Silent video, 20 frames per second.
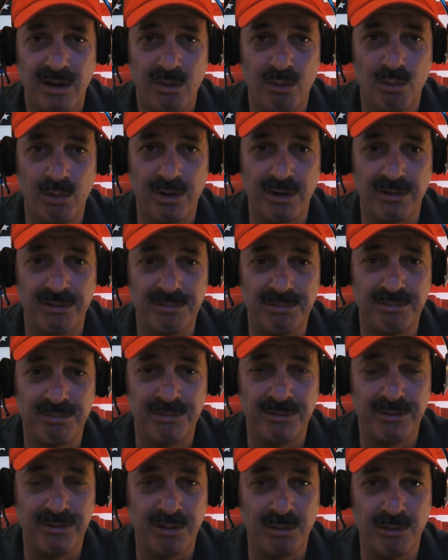where
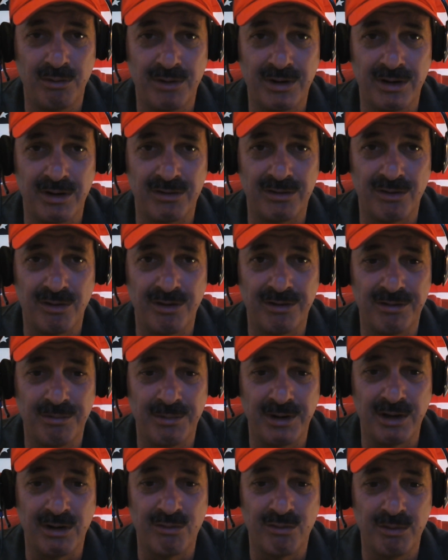they were looking to charge
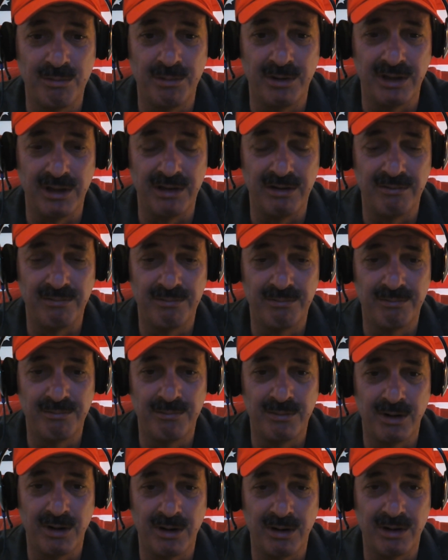somebody criminally
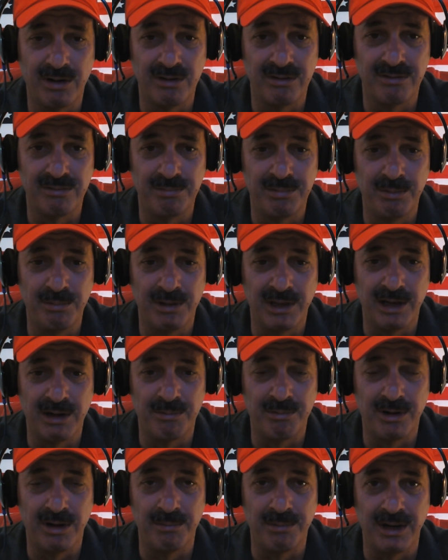because people had a
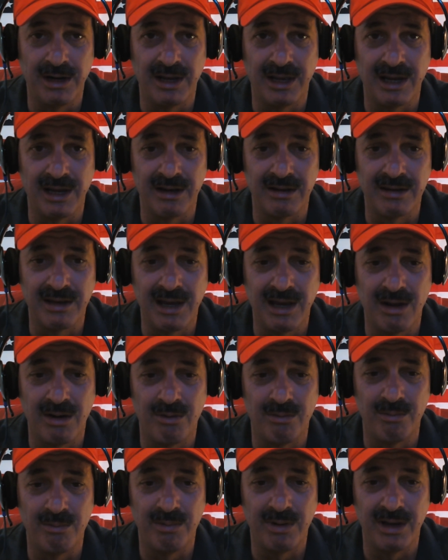problem getting out of
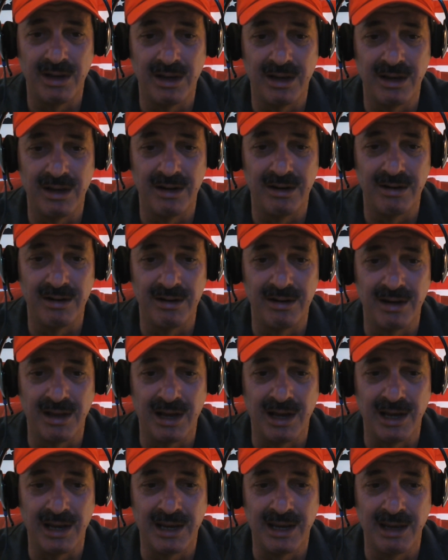town. And
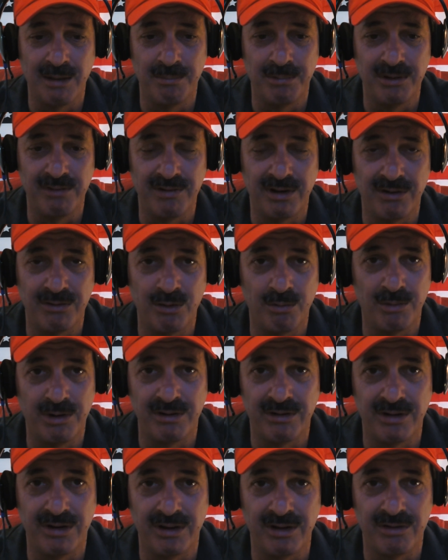I can't believe how
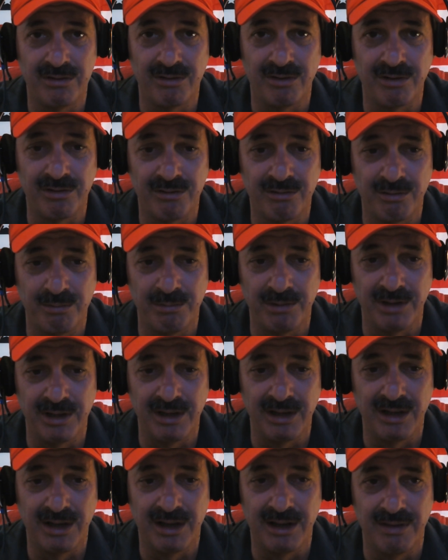nobody's going to get charged
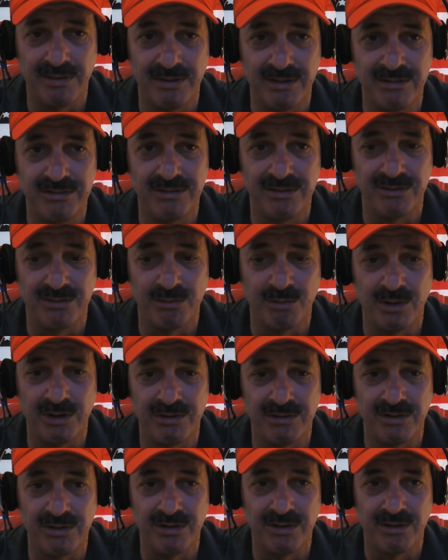criminally on this
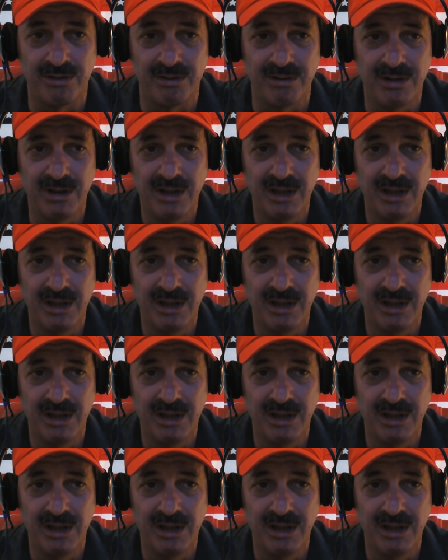situation here.